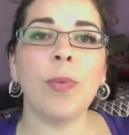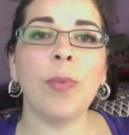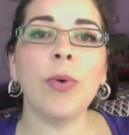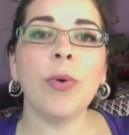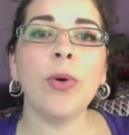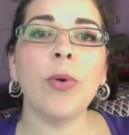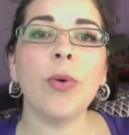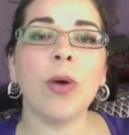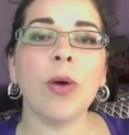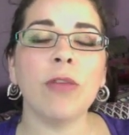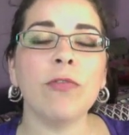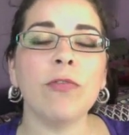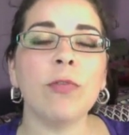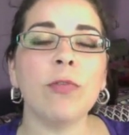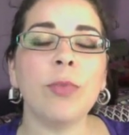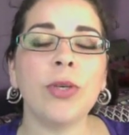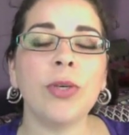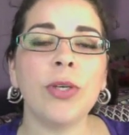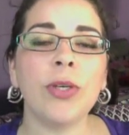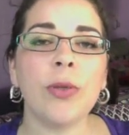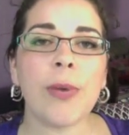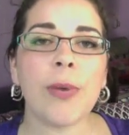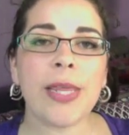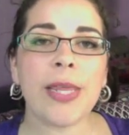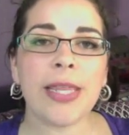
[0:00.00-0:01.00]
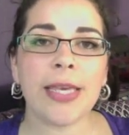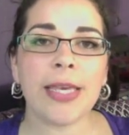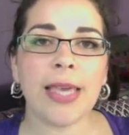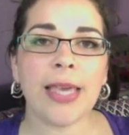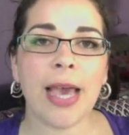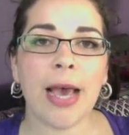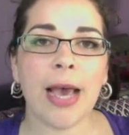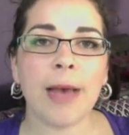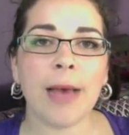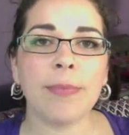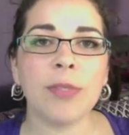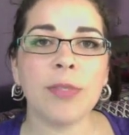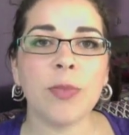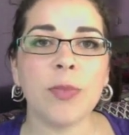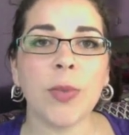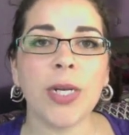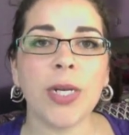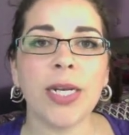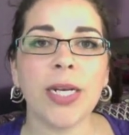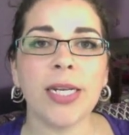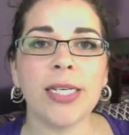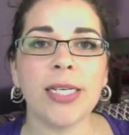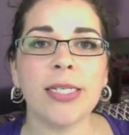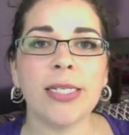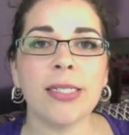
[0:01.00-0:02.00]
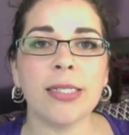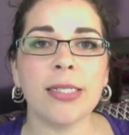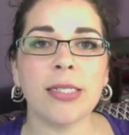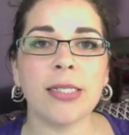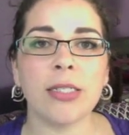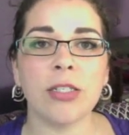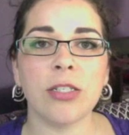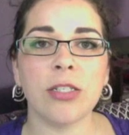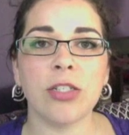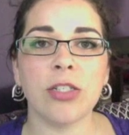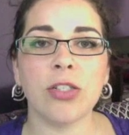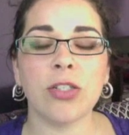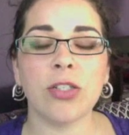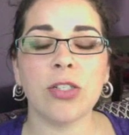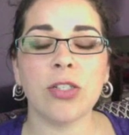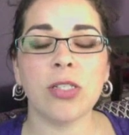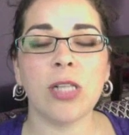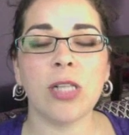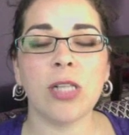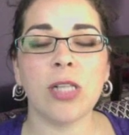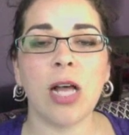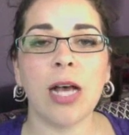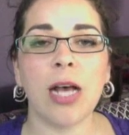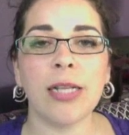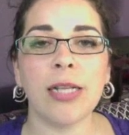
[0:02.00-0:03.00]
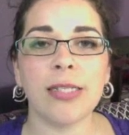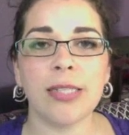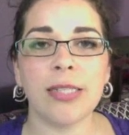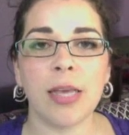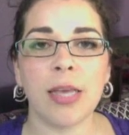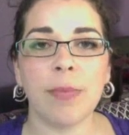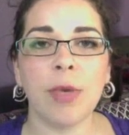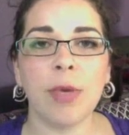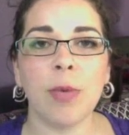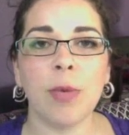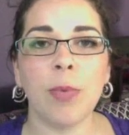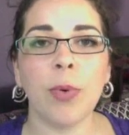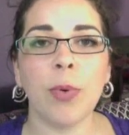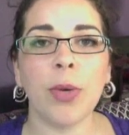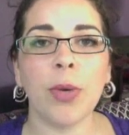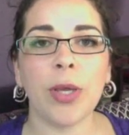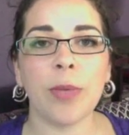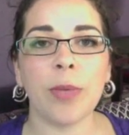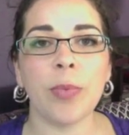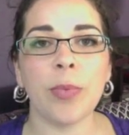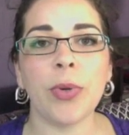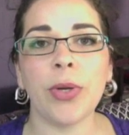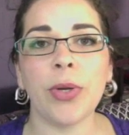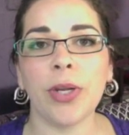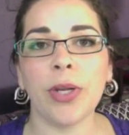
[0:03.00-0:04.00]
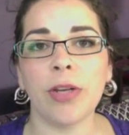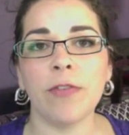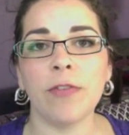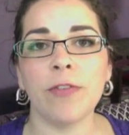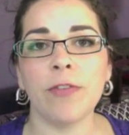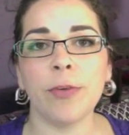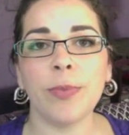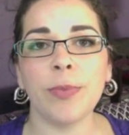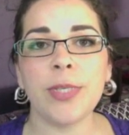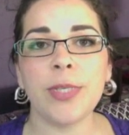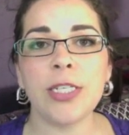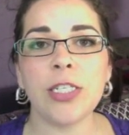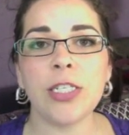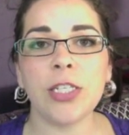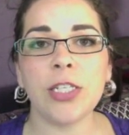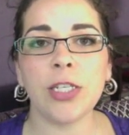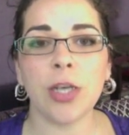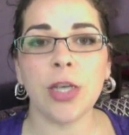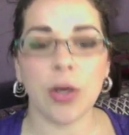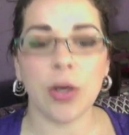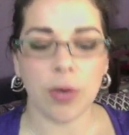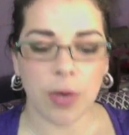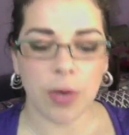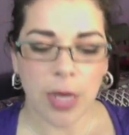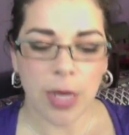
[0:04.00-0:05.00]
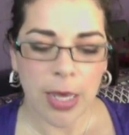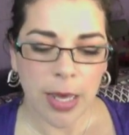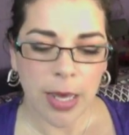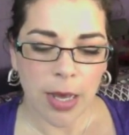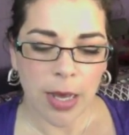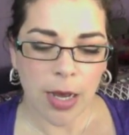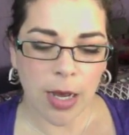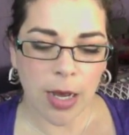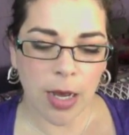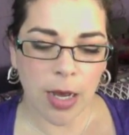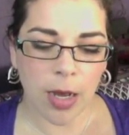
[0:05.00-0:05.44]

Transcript: For people who aren't familiar with the caps, what it is there are slots that people can put in for PTO.